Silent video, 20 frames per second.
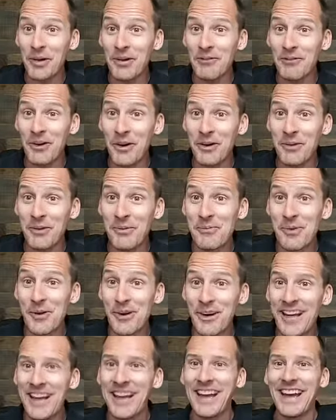of our new
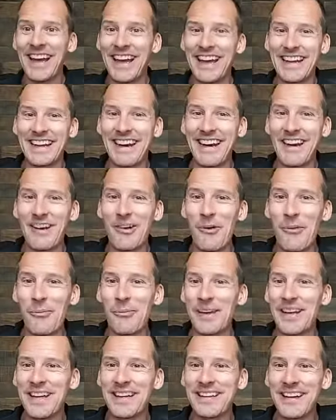book, and I
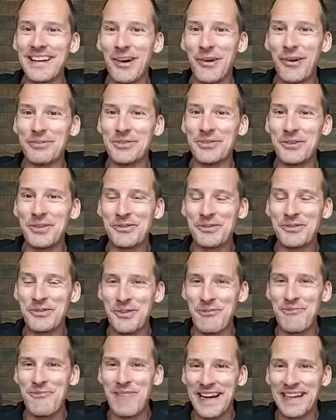hope it helps you
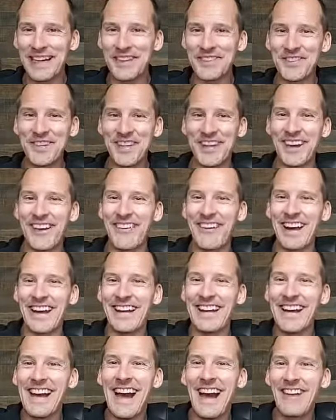tremendously. All right.
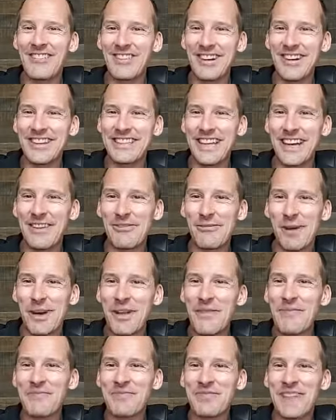Have a great day, everybody,
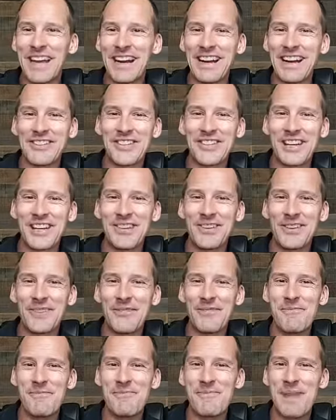and I'll chat soon.